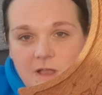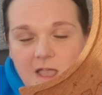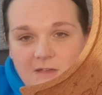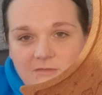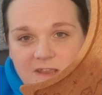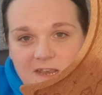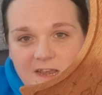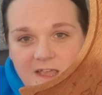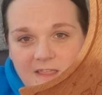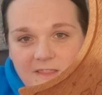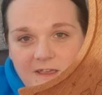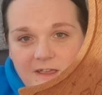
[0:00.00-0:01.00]
I really
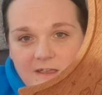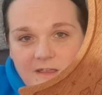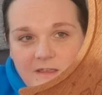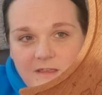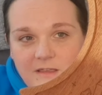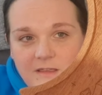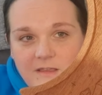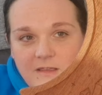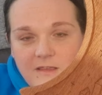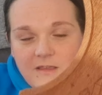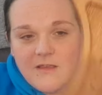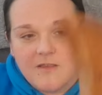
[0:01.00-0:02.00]
like that.
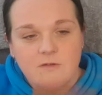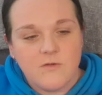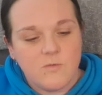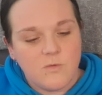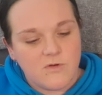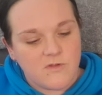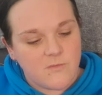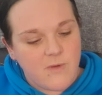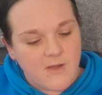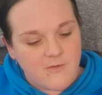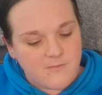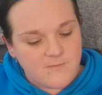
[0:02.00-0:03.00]
It's good wood as
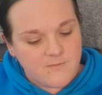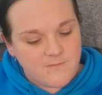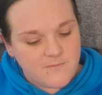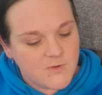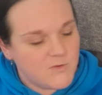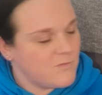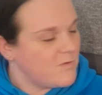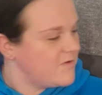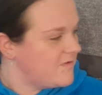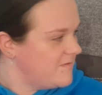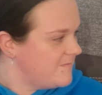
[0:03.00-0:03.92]
well. Good wood.